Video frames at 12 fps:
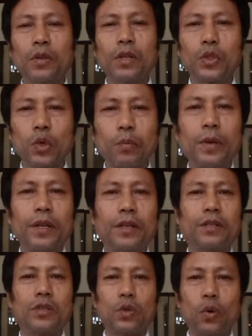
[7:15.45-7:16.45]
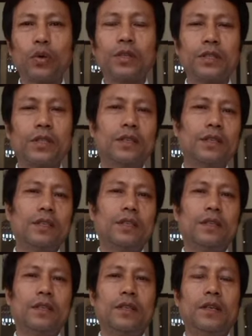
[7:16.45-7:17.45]
the topic taught
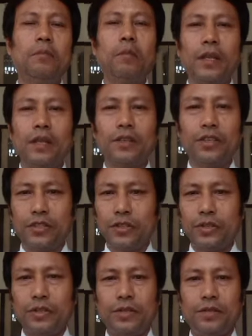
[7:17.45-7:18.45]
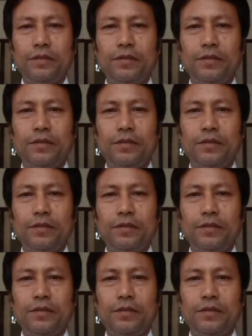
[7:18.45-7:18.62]
by the teacher.